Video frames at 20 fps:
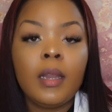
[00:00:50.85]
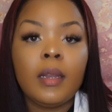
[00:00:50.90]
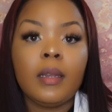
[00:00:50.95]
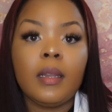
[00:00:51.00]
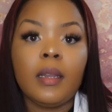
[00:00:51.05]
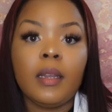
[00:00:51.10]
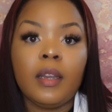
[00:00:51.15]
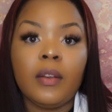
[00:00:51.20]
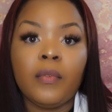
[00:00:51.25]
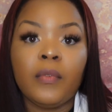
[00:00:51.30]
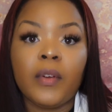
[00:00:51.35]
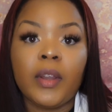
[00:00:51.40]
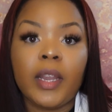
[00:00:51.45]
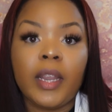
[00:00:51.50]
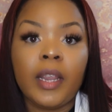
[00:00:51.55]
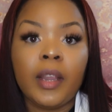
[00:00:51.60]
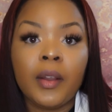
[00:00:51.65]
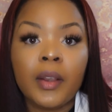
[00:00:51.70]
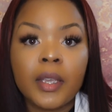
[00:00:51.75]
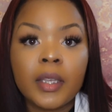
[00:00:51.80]
the different
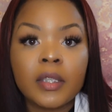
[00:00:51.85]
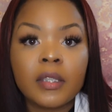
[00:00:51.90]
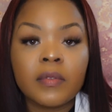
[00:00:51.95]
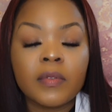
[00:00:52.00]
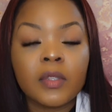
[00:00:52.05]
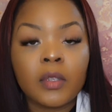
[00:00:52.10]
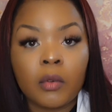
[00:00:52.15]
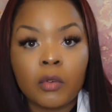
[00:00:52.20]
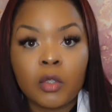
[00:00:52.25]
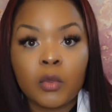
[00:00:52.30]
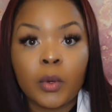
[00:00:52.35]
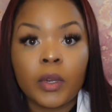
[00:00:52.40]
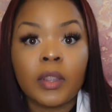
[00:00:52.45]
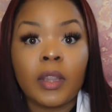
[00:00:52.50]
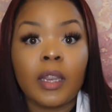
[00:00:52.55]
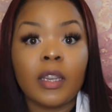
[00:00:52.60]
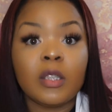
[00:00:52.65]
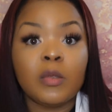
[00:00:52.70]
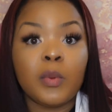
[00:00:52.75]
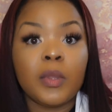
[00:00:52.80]
areas of social work
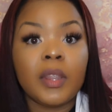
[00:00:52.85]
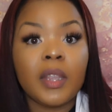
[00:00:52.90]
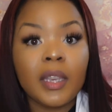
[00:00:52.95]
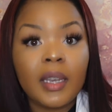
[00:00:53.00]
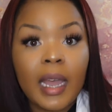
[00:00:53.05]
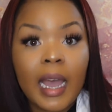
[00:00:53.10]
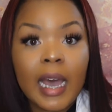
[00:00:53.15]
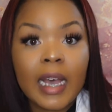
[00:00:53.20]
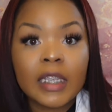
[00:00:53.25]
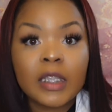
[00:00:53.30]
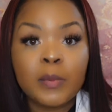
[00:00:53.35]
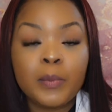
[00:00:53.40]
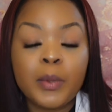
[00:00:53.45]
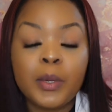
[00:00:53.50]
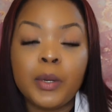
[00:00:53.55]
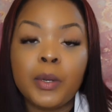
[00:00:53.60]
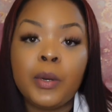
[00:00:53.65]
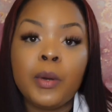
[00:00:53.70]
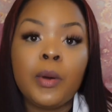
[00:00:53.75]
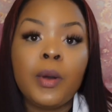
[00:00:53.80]
that is within a
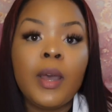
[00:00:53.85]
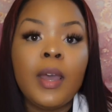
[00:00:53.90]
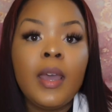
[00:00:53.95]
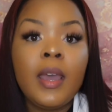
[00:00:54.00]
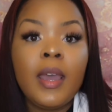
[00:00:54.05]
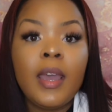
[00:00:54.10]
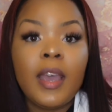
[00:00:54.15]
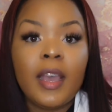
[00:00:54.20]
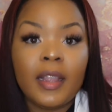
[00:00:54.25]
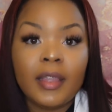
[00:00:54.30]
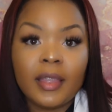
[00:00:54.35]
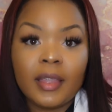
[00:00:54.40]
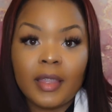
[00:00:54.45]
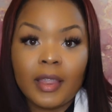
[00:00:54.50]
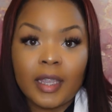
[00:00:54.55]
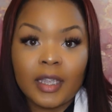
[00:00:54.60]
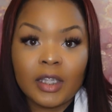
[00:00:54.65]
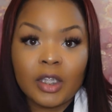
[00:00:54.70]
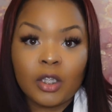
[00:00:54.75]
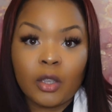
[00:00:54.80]
hospital, and
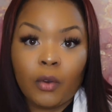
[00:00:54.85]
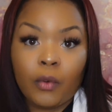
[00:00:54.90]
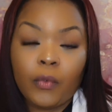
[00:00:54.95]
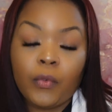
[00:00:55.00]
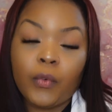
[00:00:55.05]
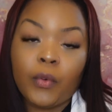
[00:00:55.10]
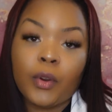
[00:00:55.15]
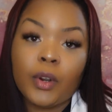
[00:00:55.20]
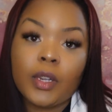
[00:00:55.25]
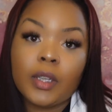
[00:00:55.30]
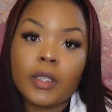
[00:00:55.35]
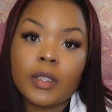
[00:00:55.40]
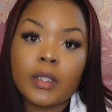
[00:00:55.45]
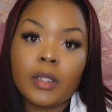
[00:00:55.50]
so forth.